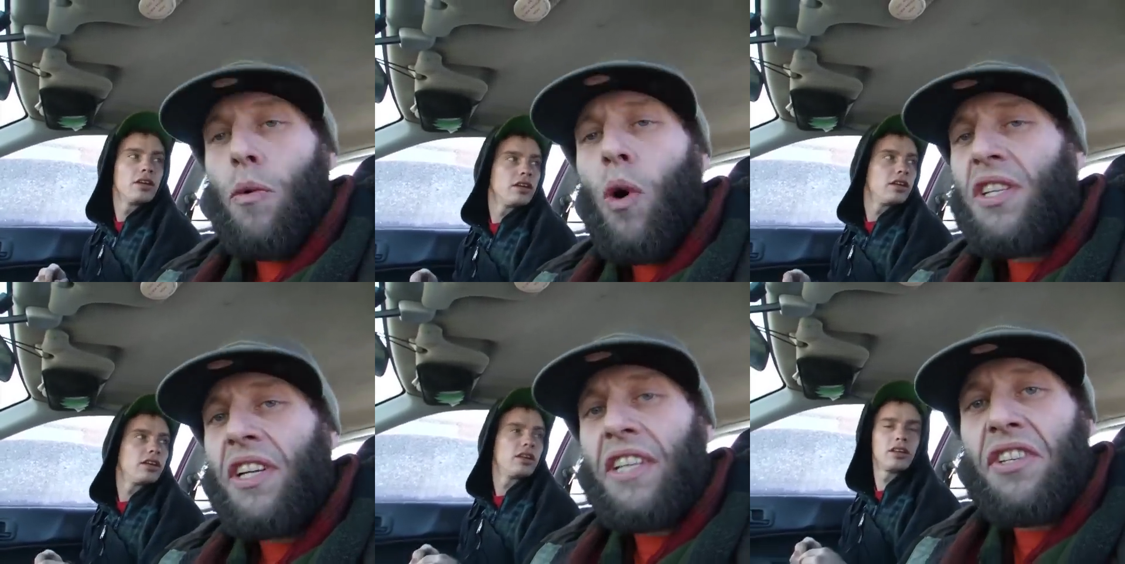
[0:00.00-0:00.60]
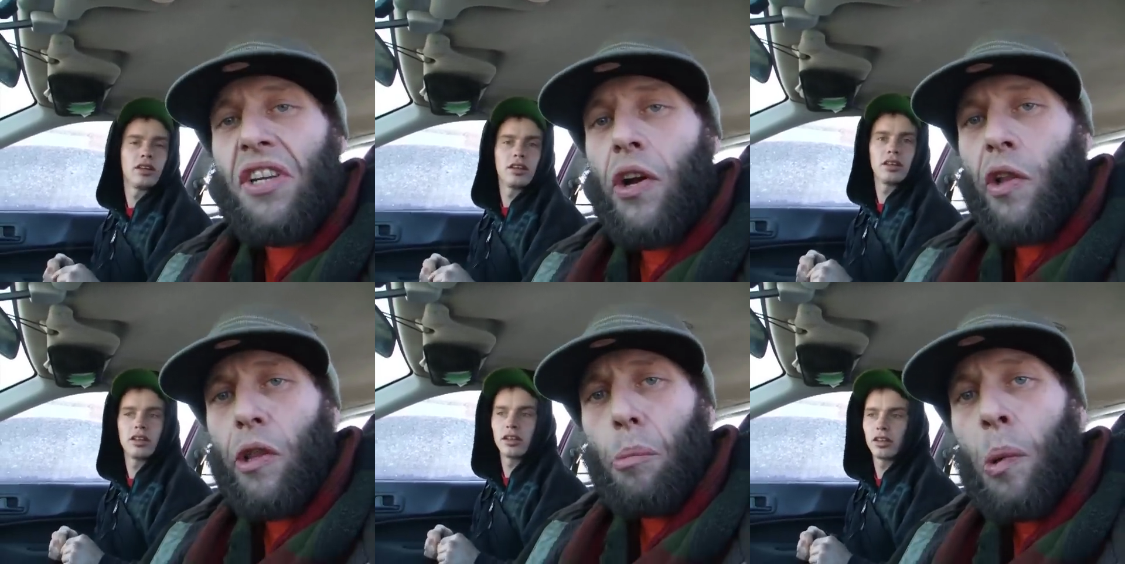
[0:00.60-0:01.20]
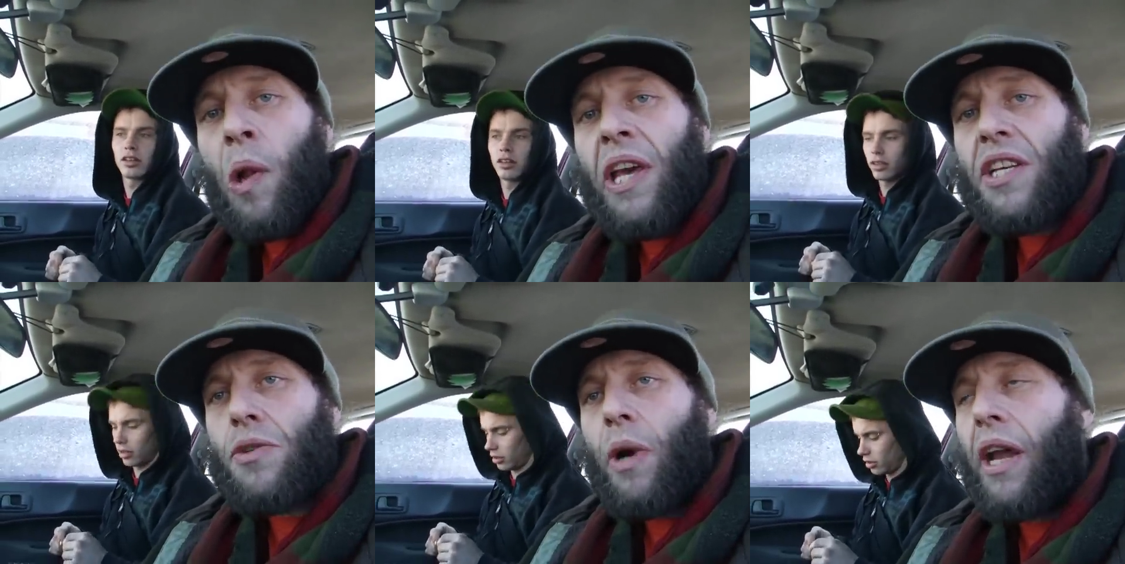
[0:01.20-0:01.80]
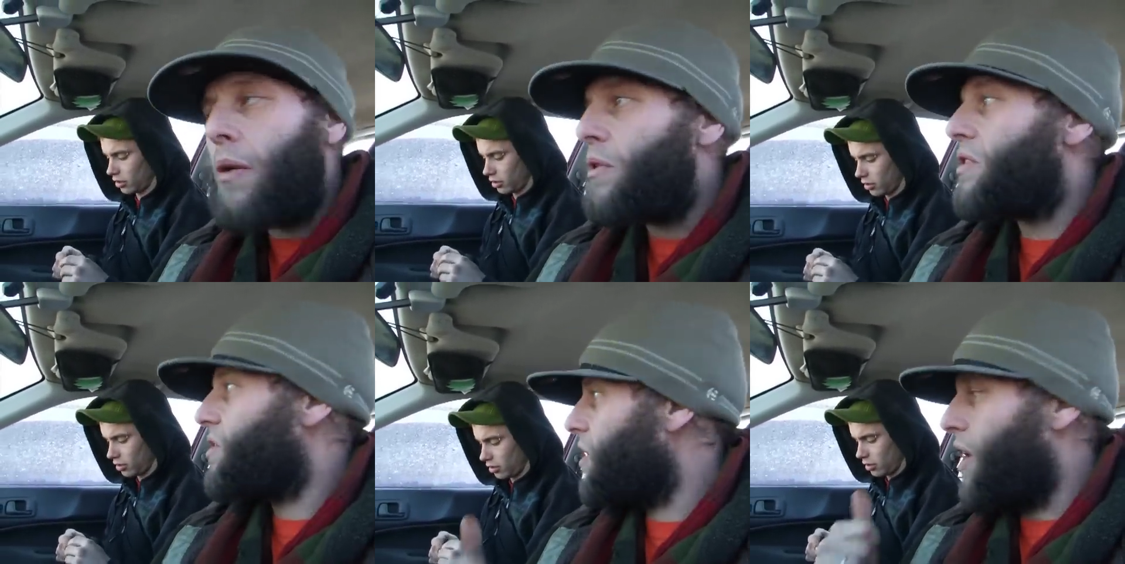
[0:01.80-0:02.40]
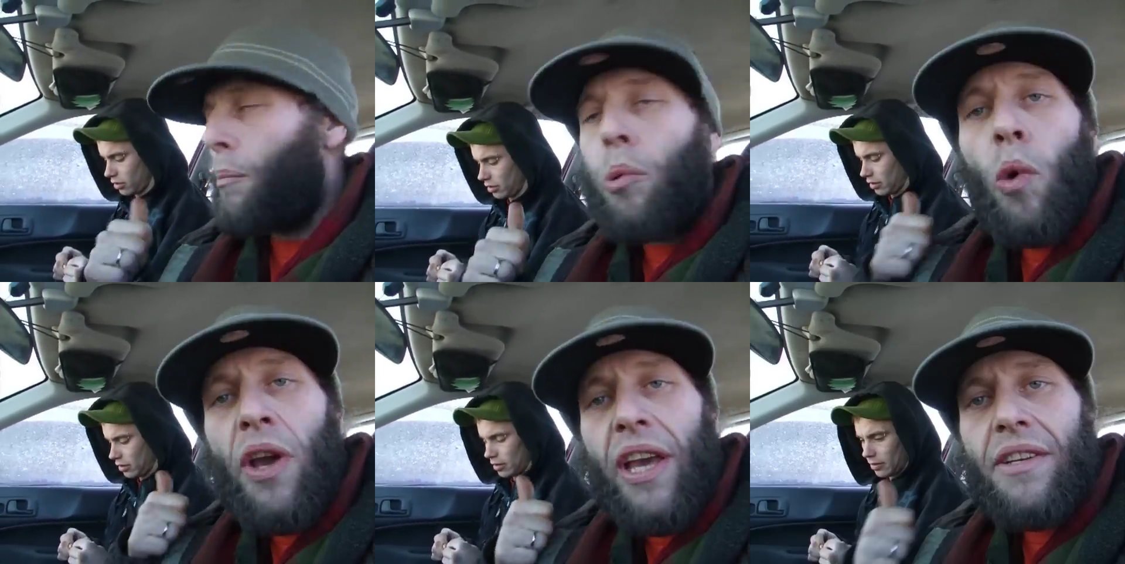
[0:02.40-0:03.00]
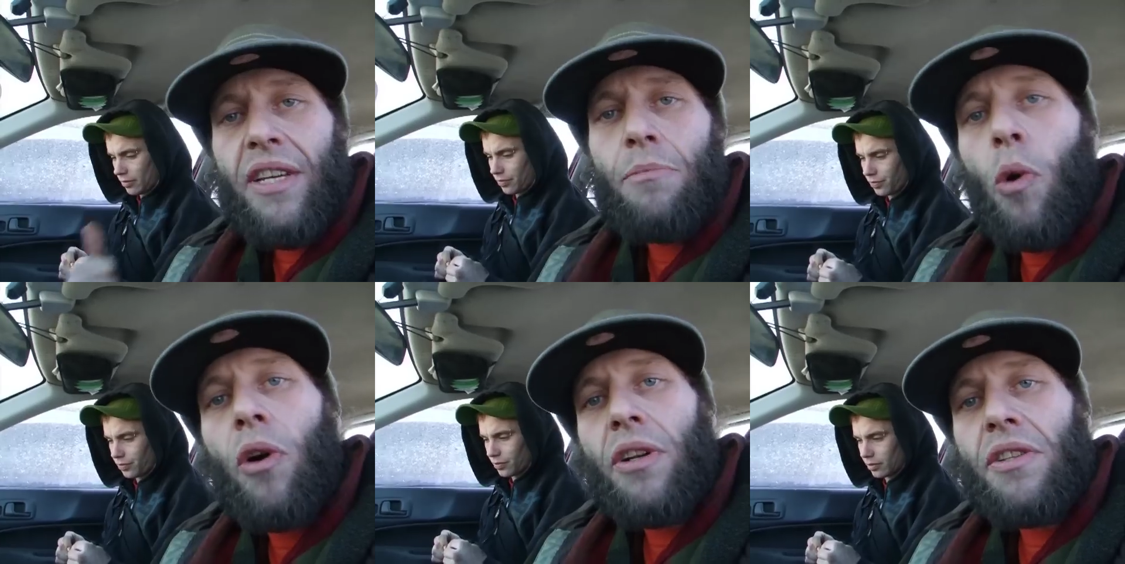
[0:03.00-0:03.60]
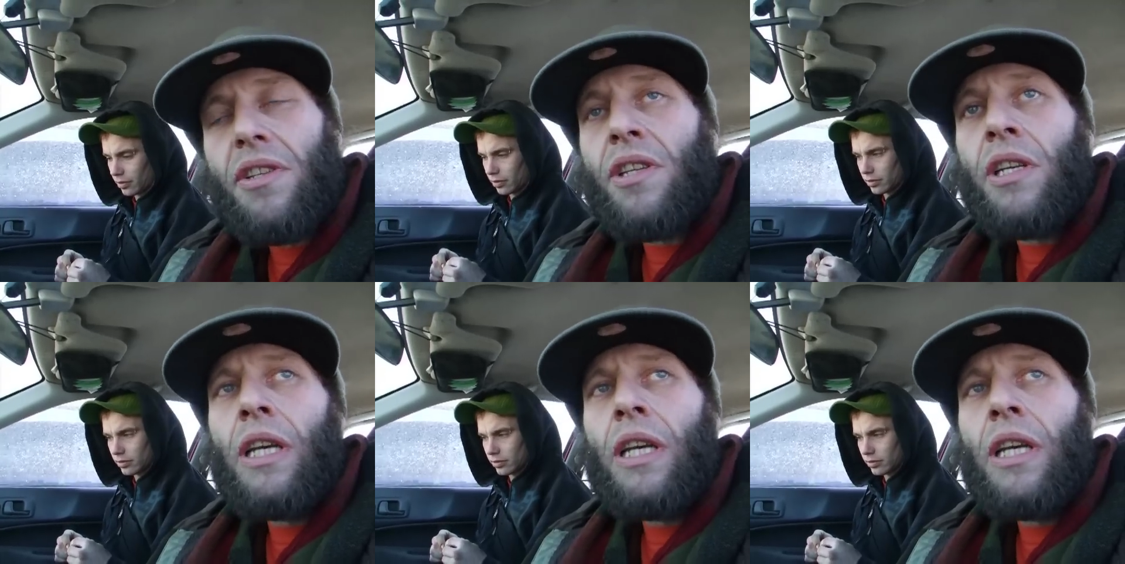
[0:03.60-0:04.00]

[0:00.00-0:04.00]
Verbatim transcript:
Speaker 1: wasn't necessarily the police, right? It was an employee at Tim Hortons.